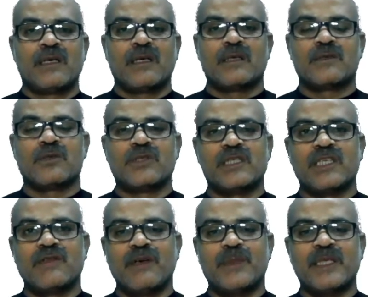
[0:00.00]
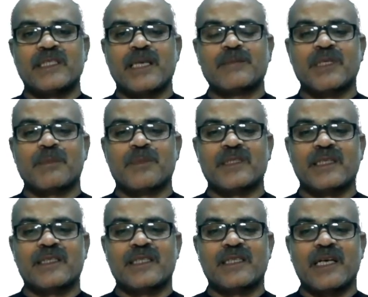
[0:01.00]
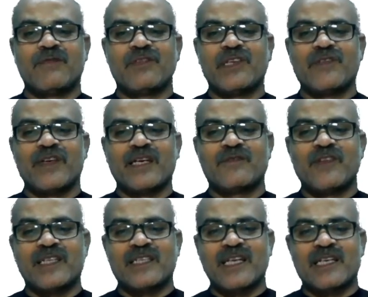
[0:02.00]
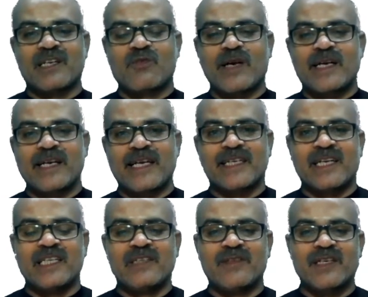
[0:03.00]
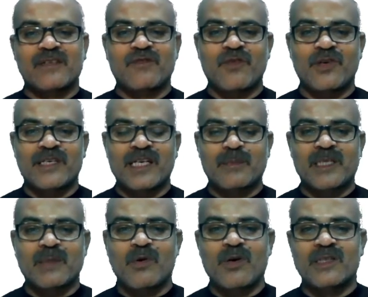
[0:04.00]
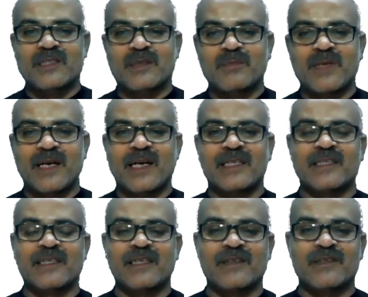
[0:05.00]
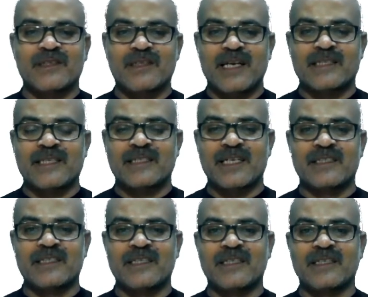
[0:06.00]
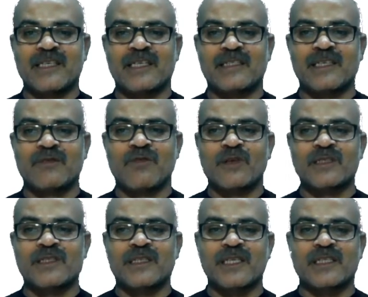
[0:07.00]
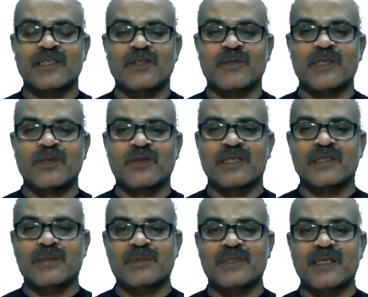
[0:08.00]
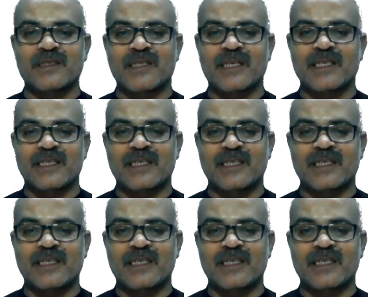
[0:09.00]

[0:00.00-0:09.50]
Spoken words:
So the CYP enzymes are present in everywhere where they are required, like in liver for drug metabolism, and as I said, they are involved in synthesis of endogenous substance like